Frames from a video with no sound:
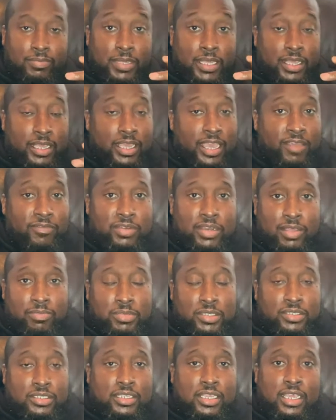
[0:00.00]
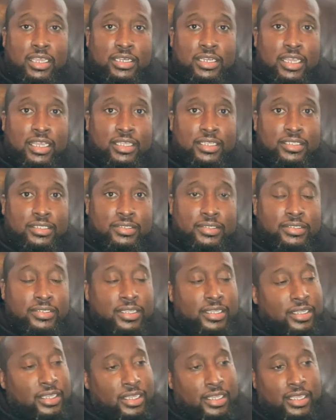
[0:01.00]
Man, haven't I been saying that?
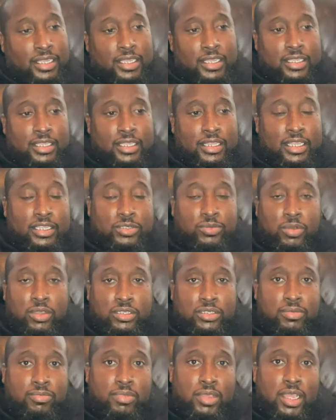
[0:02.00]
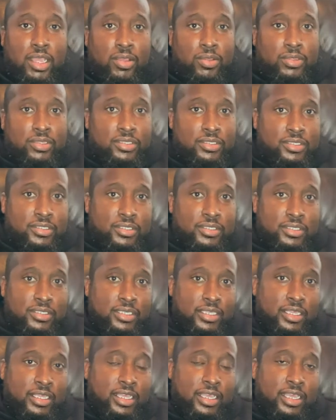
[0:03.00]
That's what it's about.
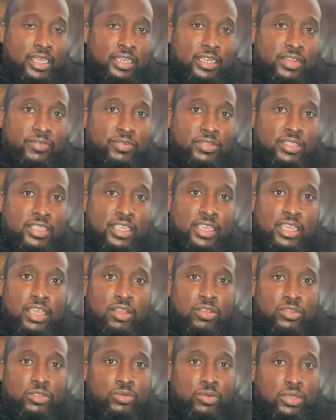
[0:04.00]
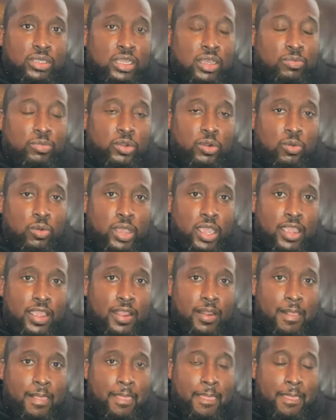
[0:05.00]
And everything else will come your
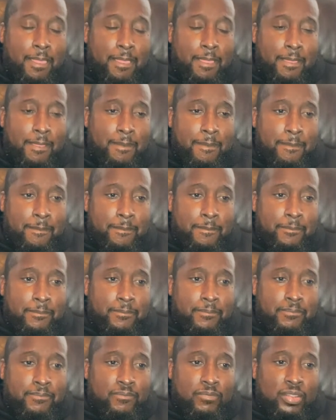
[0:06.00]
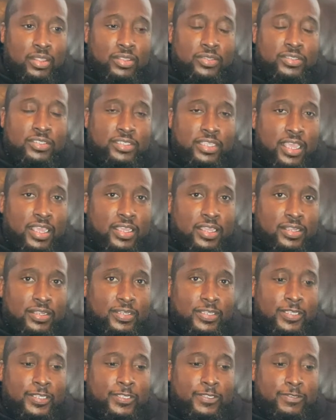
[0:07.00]
way.
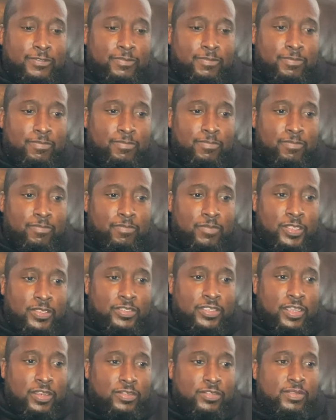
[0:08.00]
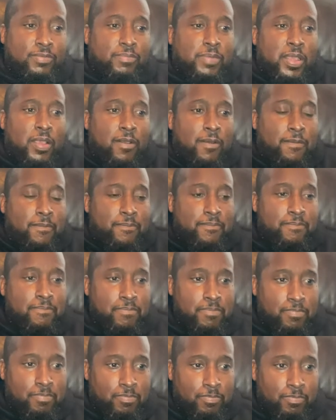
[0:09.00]
Secondly, he said it's about
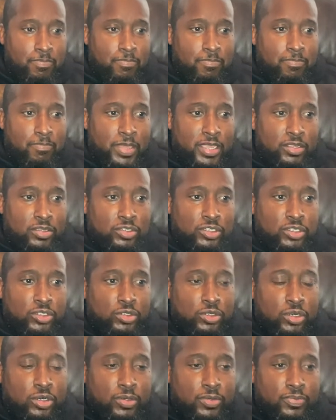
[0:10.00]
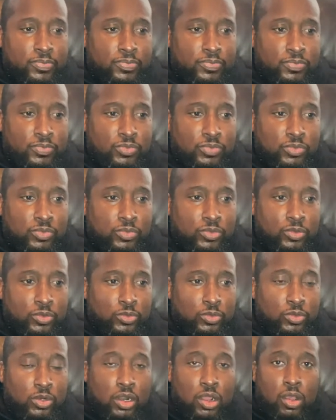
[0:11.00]
making sure
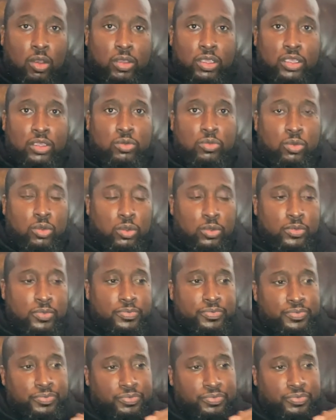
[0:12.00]
we're all equal.